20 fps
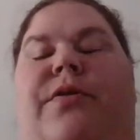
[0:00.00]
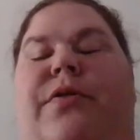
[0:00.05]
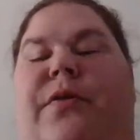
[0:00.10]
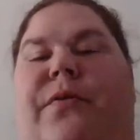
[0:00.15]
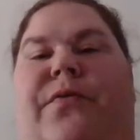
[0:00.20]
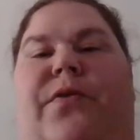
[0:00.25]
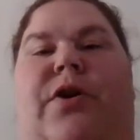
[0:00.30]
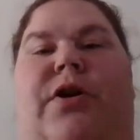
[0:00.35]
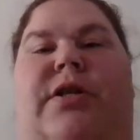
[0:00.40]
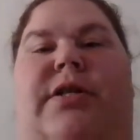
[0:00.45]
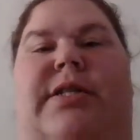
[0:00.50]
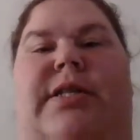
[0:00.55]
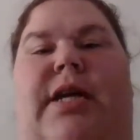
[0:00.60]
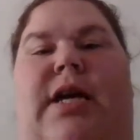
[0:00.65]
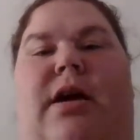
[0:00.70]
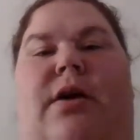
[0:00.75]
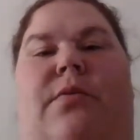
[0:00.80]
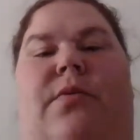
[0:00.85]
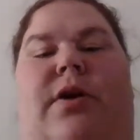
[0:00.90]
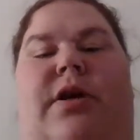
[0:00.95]
The first
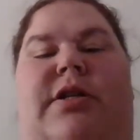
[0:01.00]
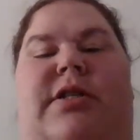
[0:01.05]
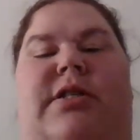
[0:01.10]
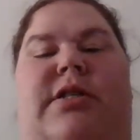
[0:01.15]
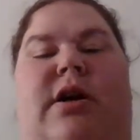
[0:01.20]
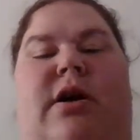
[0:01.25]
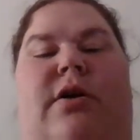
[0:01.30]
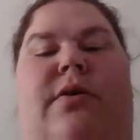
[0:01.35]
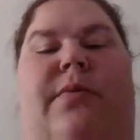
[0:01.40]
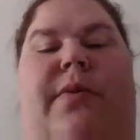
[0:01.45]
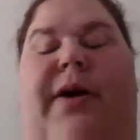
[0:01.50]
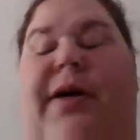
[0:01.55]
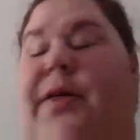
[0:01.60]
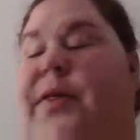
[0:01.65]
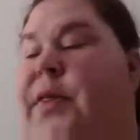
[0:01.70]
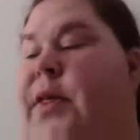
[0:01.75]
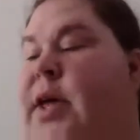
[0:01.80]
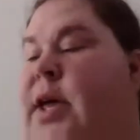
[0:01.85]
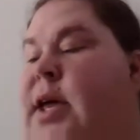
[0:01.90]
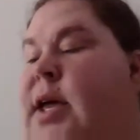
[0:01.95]
thing I want to start
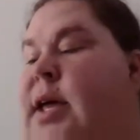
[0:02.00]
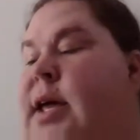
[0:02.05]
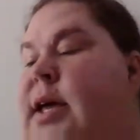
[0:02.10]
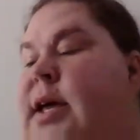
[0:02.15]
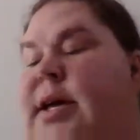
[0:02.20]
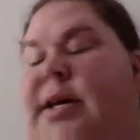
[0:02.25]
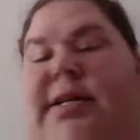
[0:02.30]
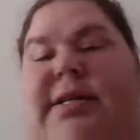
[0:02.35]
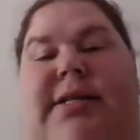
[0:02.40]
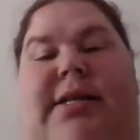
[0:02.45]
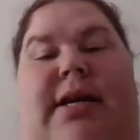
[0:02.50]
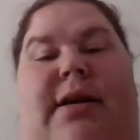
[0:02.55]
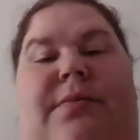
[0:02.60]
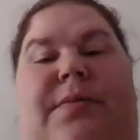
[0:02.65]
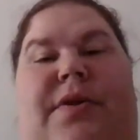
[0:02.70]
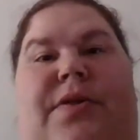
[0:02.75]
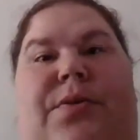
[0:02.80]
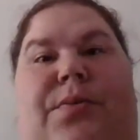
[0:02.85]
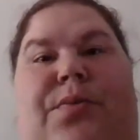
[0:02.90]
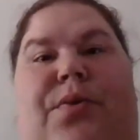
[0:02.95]
with is going
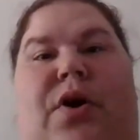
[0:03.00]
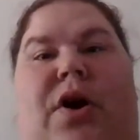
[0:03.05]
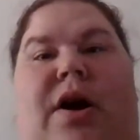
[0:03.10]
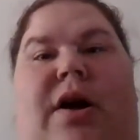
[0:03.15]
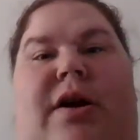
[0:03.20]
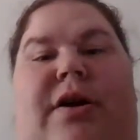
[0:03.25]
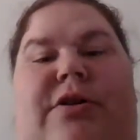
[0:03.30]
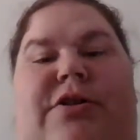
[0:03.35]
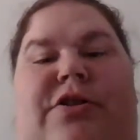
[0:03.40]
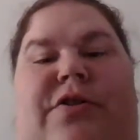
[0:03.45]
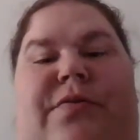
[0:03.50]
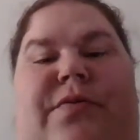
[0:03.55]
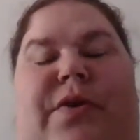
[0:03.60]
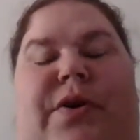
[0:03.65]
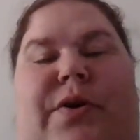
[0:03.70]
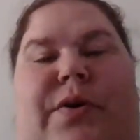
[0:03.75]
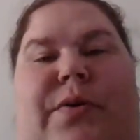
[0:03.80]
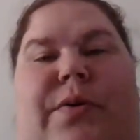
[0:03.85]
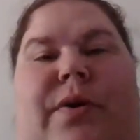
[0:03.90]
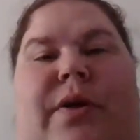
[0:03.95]
to be the product
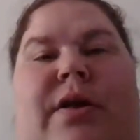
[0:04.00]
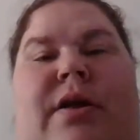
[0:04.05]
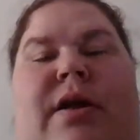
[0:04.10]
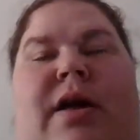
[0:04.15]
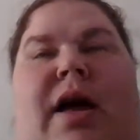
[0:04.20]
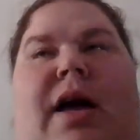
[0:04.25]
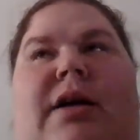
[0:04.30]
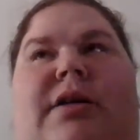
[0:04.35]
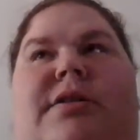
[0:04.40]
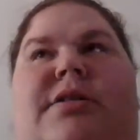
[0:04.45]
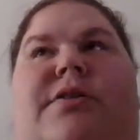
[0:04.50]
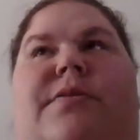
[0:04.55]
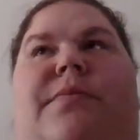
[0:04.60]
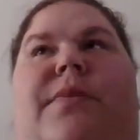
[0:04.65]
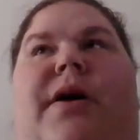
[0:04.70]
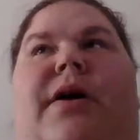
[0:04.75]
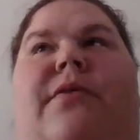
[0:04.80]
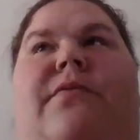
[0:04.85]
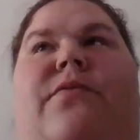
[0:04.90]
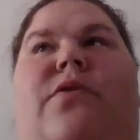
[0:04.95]
review. As you
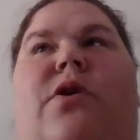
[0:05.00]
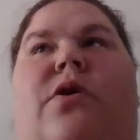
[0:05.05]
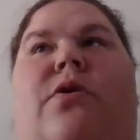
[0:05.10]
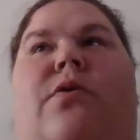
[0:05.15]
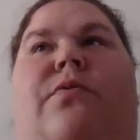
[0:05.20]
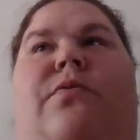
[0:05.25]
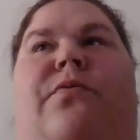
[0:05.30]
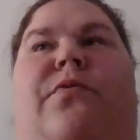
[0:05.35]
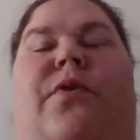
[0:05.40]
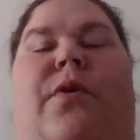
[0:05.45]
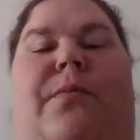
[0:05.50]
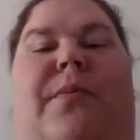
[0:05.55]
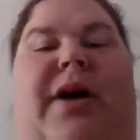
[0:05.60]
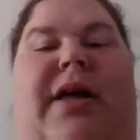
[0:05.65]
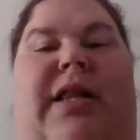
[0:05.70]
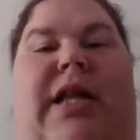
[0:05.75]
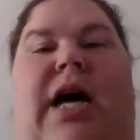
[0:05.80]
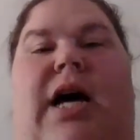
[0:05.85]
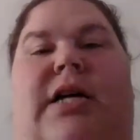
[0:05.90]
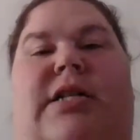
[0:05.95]
may have known from
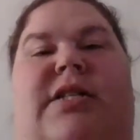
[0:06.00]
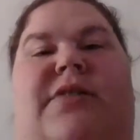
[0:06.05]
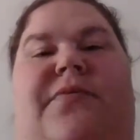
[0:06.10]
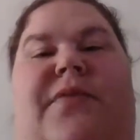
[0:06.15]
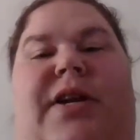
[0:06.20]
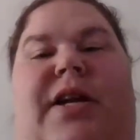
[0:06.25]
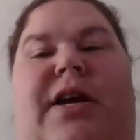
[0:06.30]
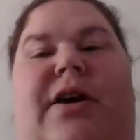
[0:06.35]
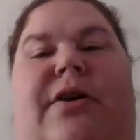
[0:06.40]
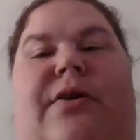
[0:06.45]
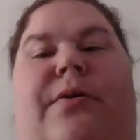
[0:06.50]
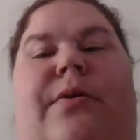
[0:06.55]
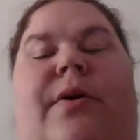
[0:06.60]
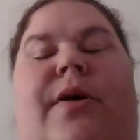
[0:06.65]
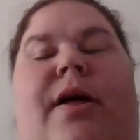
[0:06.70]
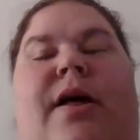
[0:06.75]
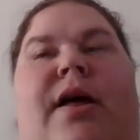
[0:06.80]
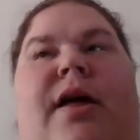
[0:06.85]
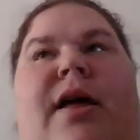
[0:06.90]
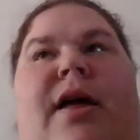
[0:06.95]
my last video,
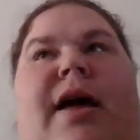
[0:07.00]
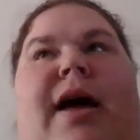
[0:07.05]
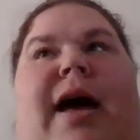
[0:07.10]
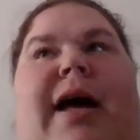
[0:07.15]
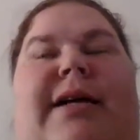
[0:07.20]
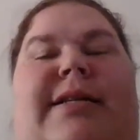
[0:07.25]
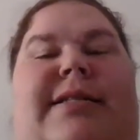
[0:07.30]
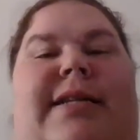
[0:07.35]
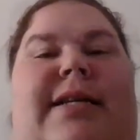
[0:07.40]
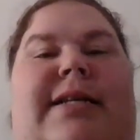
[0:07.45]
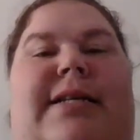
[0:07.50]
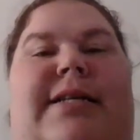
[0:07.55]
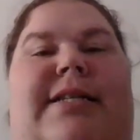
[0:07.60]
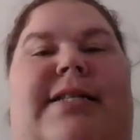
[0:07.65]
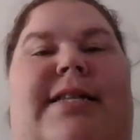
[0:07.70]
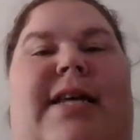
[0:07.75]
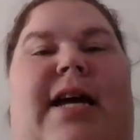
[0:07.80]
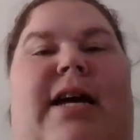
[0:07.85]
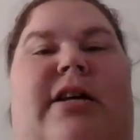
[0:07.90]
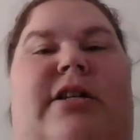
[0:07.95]
I said to
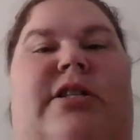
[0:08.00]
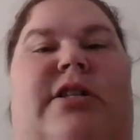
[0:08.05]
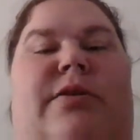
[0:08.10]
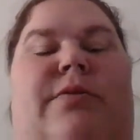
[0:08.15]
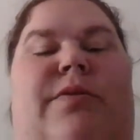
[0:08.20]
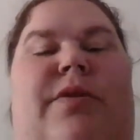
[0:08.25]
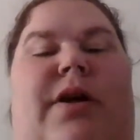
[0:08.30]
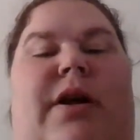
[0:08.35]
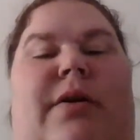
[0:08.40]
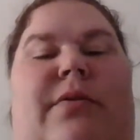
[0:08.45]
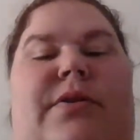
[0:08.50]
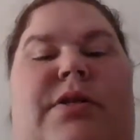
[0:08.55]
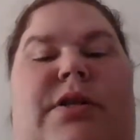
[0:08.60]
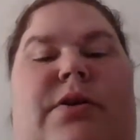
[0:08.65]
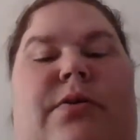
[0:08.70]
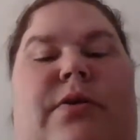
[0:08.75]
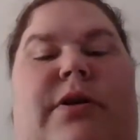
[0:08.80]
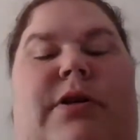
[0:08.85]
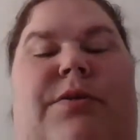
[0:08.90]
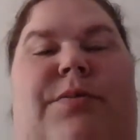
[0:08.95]
stay tuned that I was
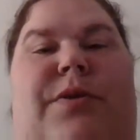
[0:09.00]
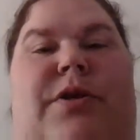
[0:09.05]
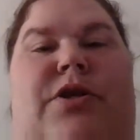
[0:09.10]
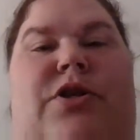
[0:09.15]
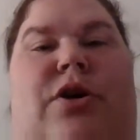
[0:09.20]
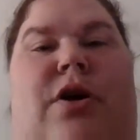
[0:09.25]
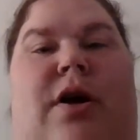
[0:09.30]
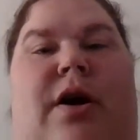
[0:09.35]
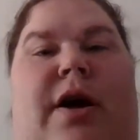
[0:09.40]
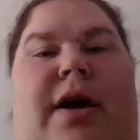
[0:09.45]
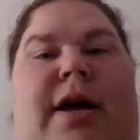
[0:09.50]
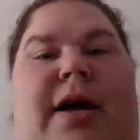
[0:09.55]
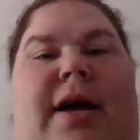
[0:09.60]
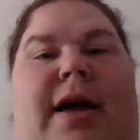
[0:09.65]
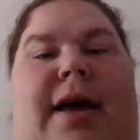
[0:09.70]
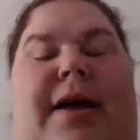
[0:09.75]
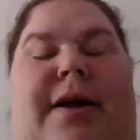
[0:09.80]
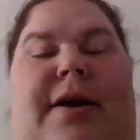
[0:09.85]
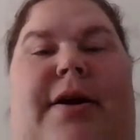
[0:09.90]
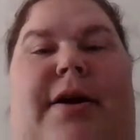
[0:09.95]
going to be
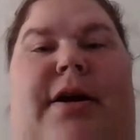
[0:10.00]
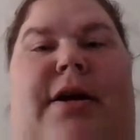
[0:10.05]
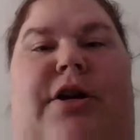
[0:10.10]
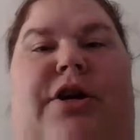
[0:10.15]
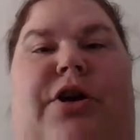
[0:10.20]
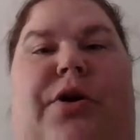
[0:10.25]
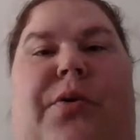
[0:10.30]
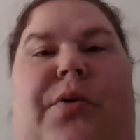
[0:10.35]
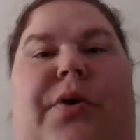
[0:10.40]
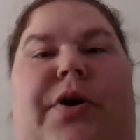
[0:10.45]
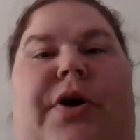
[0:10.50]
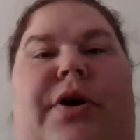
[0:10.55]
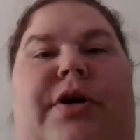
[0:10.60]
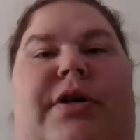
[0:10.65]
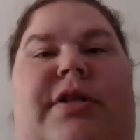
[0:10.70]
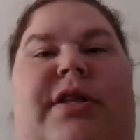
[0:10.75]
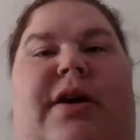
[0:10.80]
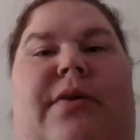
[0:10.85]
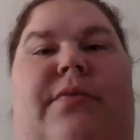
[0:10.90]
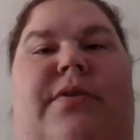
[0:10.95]
trying a
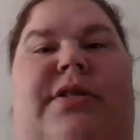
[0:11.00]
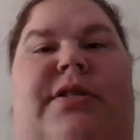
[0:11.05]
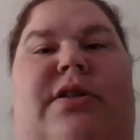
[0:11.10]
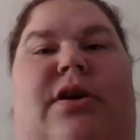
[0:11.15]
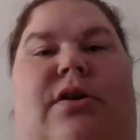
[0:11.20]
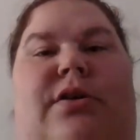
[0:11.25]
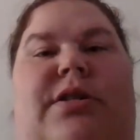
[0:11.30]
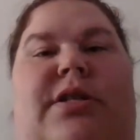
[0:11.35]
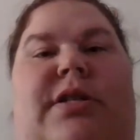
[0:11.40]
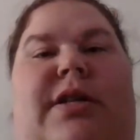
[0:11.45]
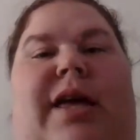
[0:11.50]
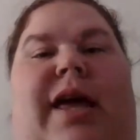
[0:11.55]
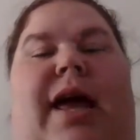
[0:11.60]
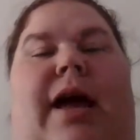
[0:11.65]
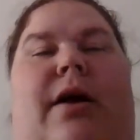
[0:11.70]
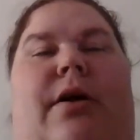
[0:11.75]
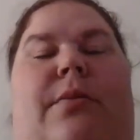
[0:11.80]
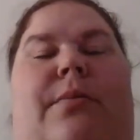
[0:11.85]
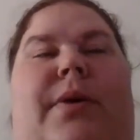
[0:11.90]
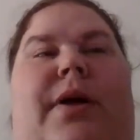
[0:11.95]
yogurt that was salted
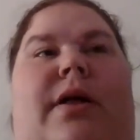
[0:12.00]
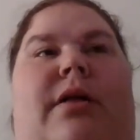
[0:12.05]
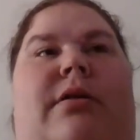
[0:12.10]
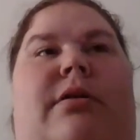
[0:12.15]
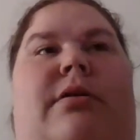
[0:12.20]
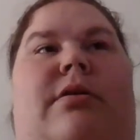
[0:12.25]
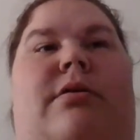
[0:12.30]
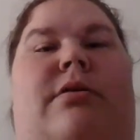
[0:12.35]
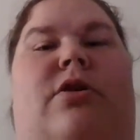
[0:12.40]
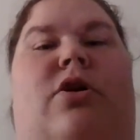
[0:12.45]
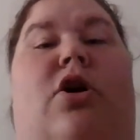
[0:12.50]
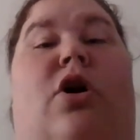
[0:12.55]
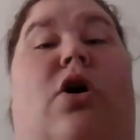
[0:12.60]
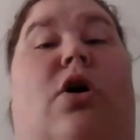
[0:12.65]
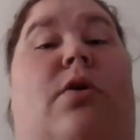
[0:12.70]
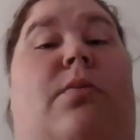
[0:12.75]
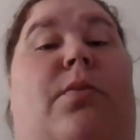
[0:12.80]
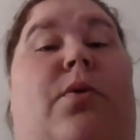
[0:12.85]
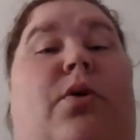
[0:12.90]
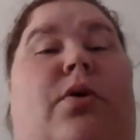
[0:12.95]
caramel,
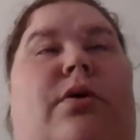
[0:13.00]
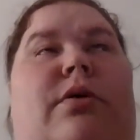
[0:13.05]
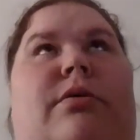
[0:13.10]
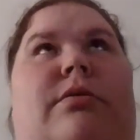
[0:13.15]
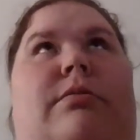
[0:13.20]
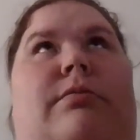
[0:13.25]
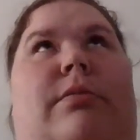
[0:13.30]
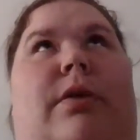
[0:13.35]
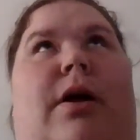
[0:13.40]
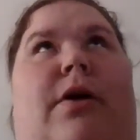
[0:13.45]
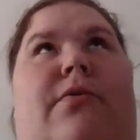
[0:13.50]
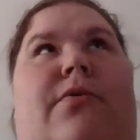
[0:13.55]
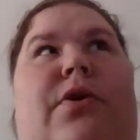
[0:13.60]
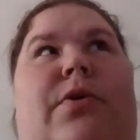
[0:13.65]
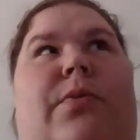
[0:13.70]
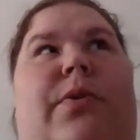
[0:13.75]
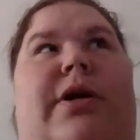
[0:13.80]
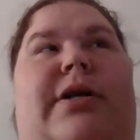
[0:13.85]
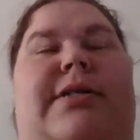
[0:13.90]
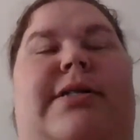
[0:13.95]
however
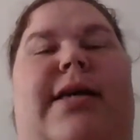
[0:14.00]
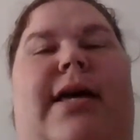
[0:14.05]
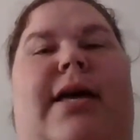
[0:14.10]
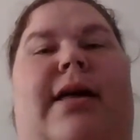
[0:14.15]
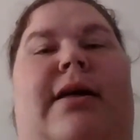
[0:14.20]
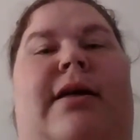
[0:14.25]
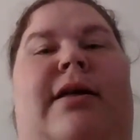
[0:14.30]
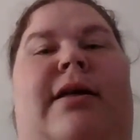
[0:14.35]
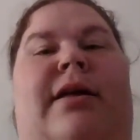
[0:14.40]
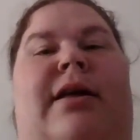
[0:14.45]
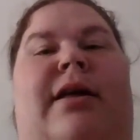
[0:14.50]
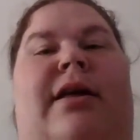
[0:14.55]
you want to say it.